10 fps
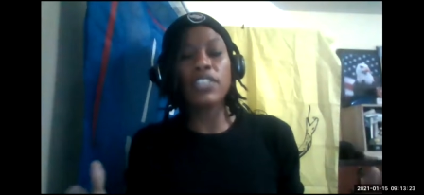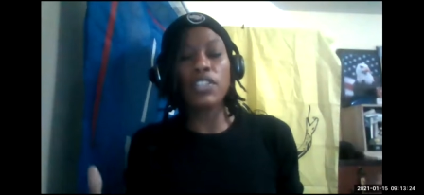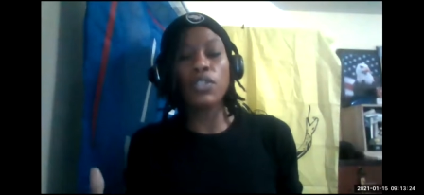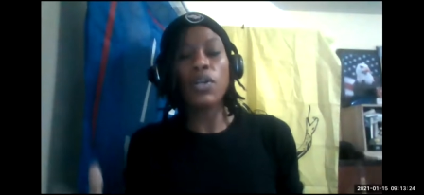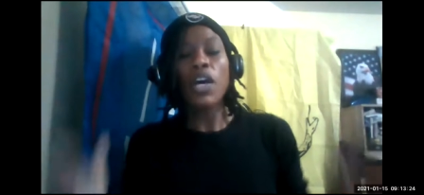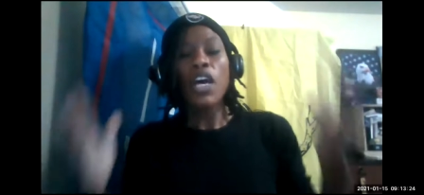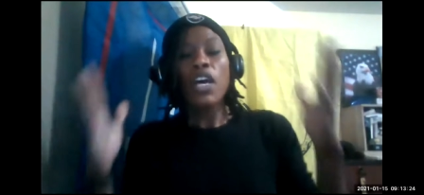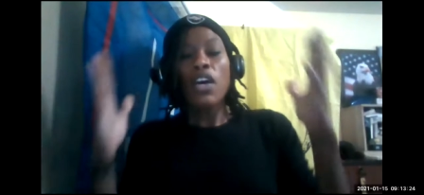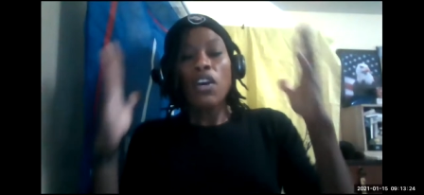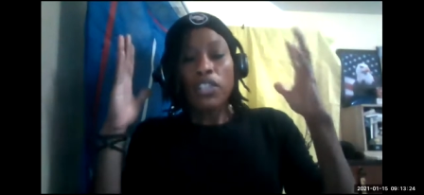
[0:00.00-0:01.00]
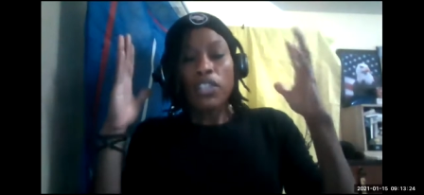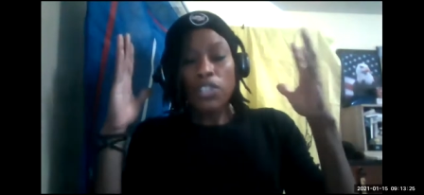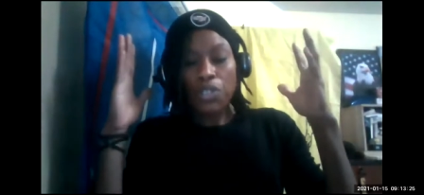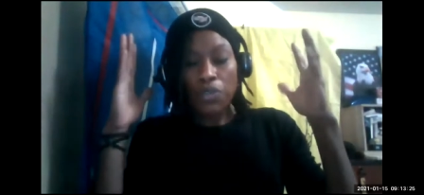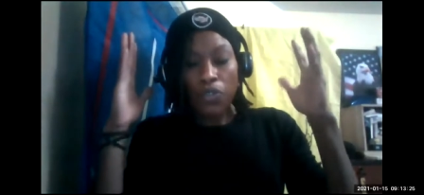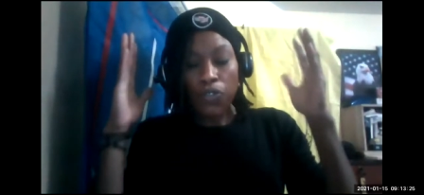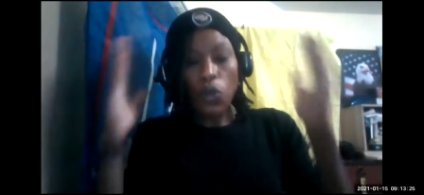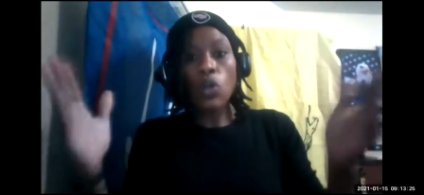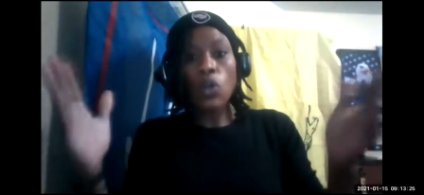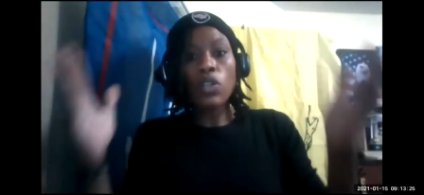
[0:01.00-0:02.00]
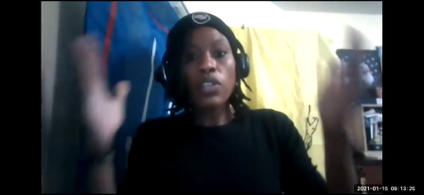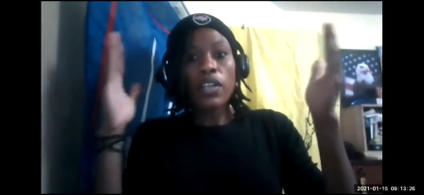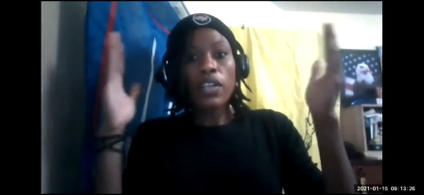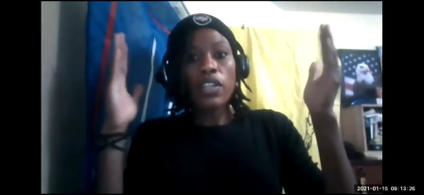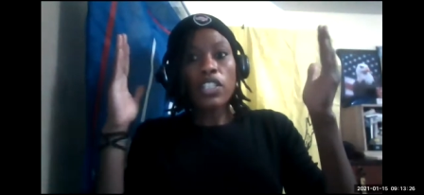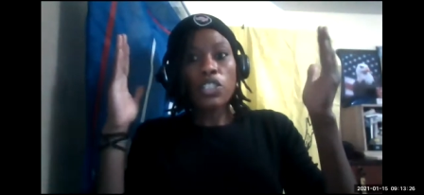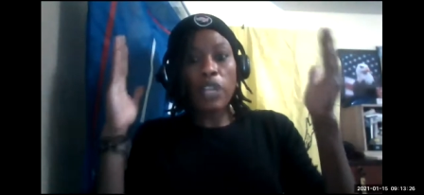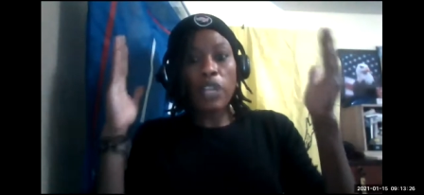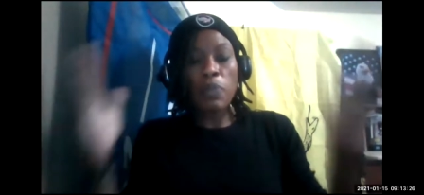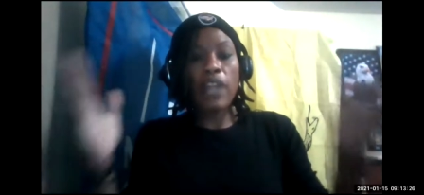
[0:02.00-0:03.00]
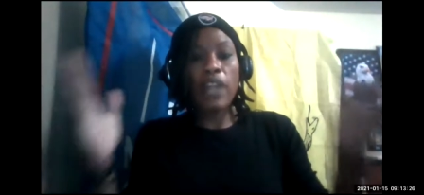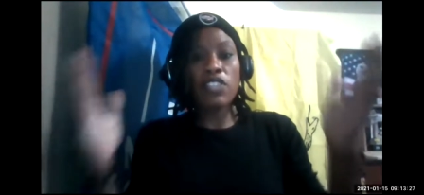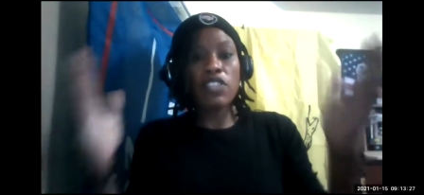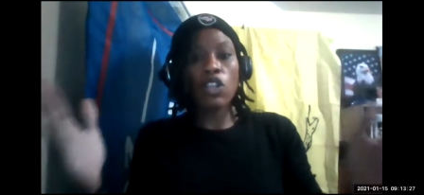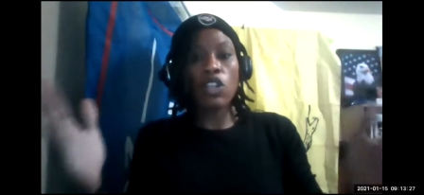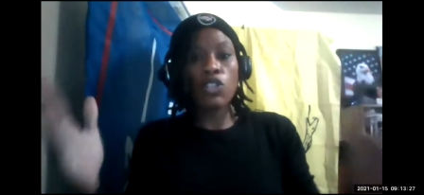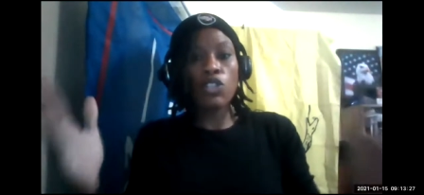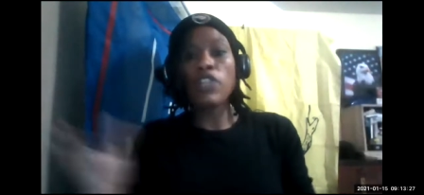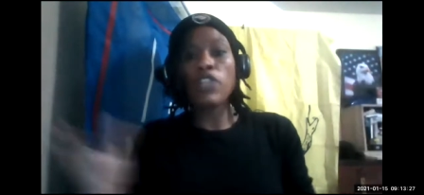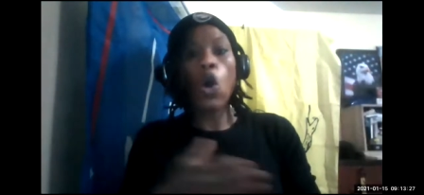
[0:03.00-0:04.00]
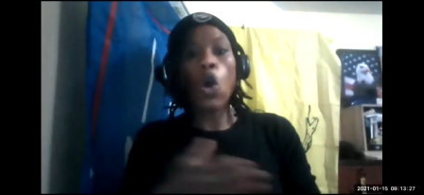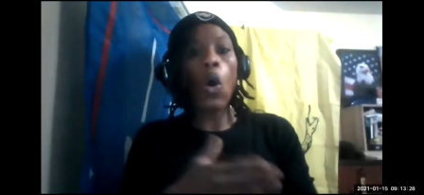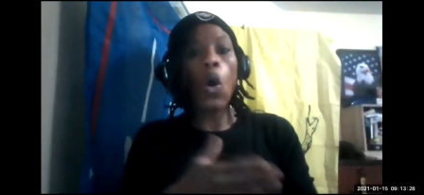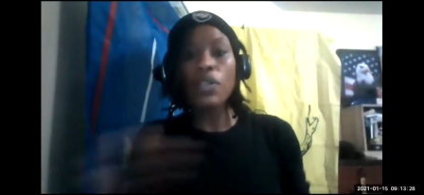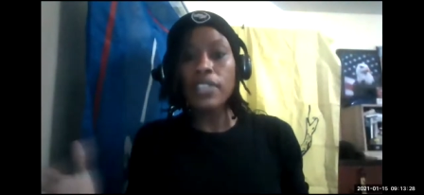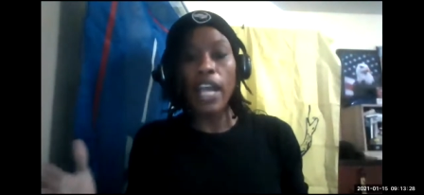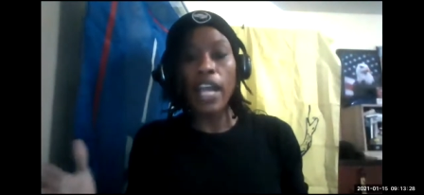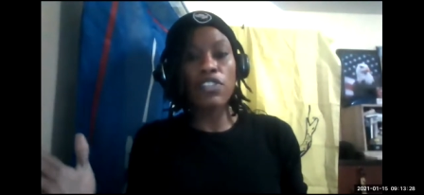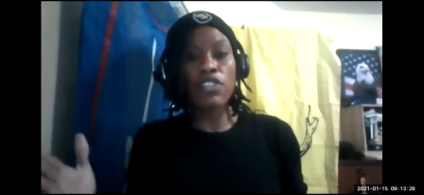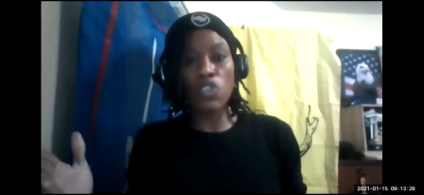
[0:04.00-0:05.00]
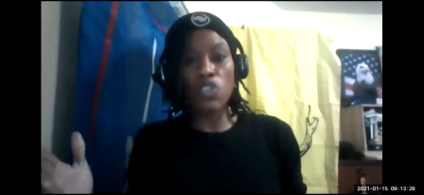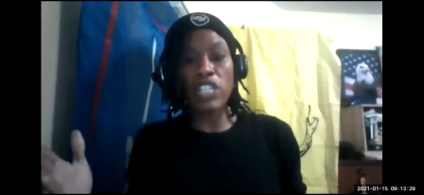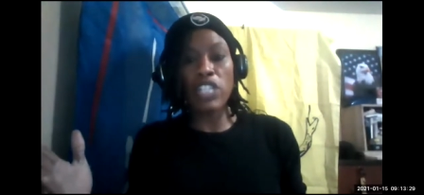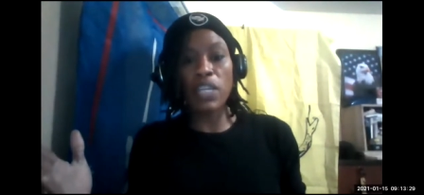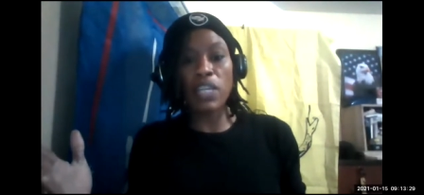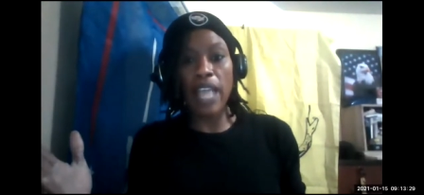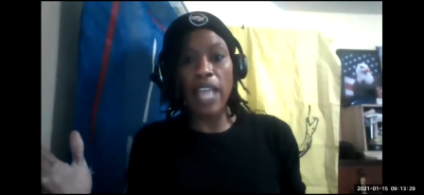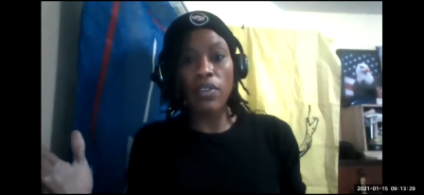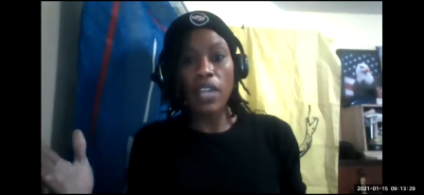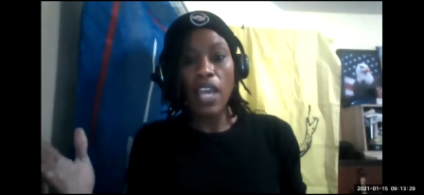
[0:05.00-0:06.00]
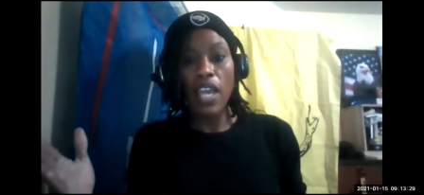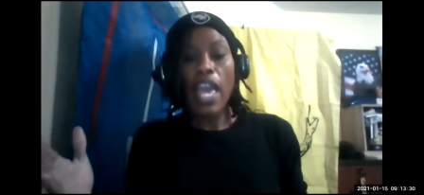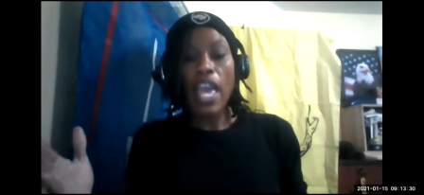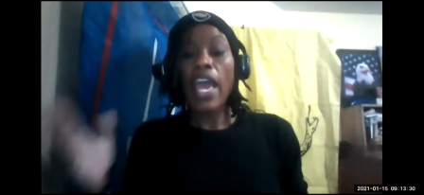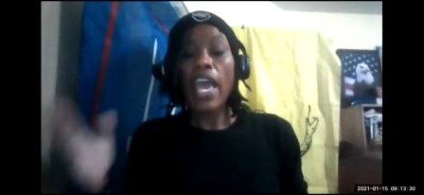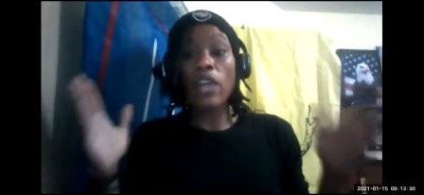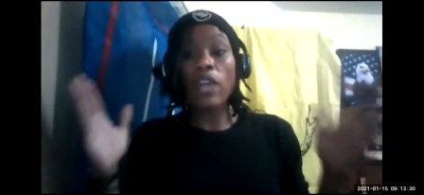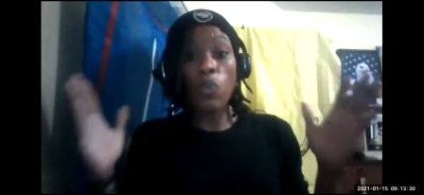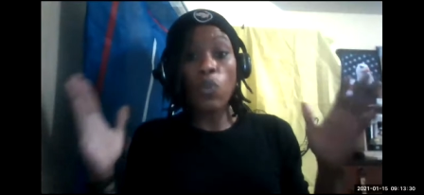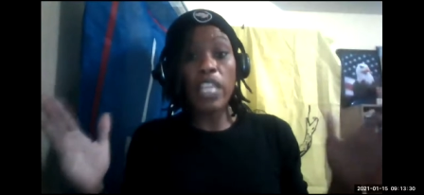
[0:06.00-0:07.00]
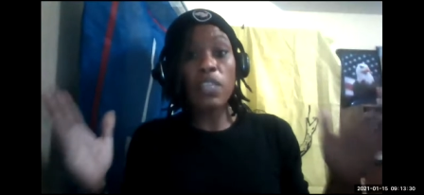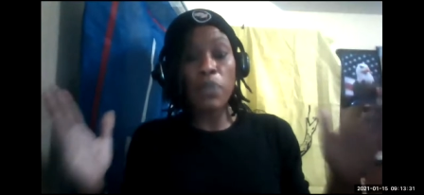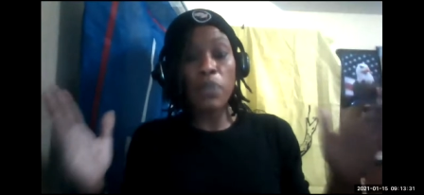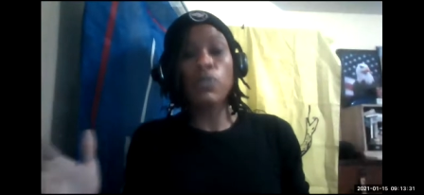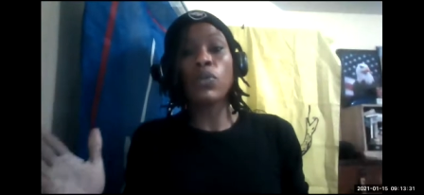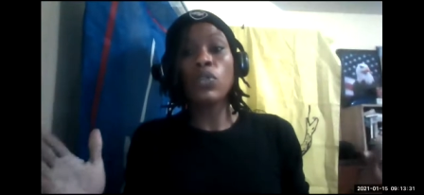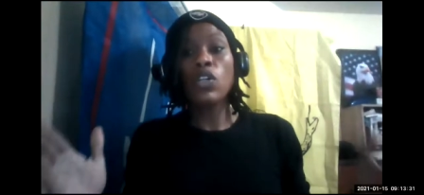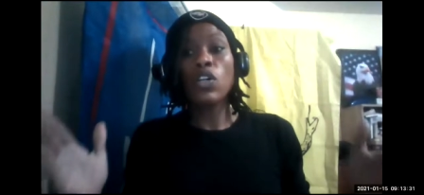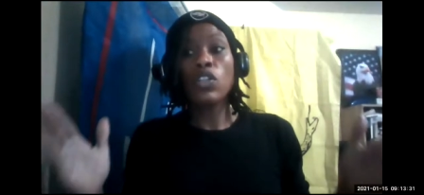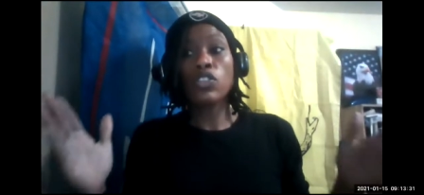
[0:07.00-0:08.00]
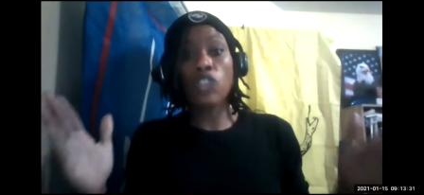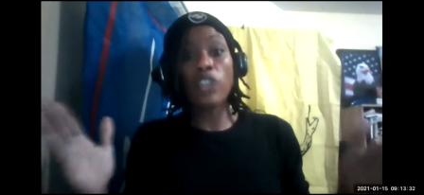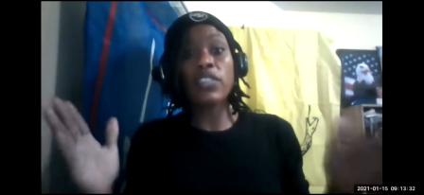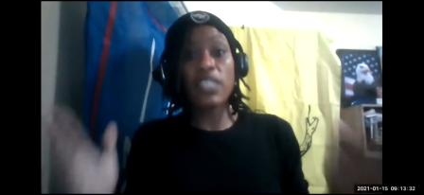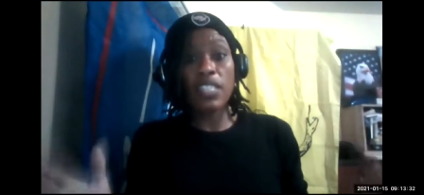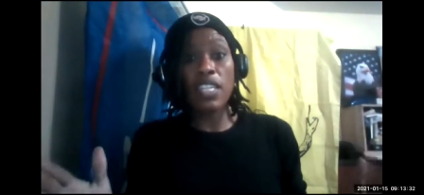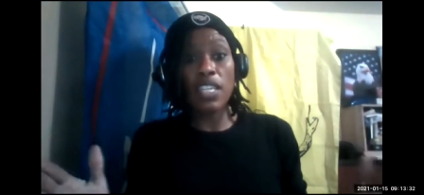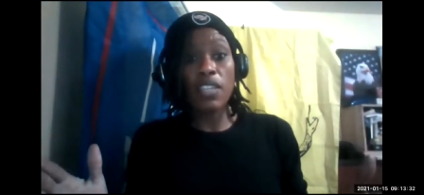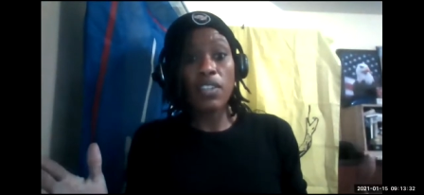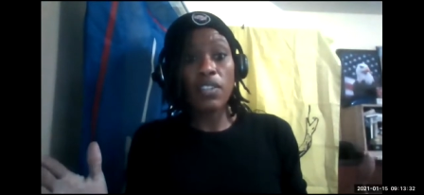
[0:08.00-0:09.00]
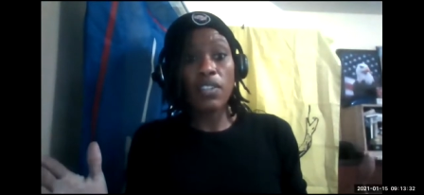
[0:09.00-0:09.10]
till full transparent disclosure of this whole entire situation comes out and we the people start to see,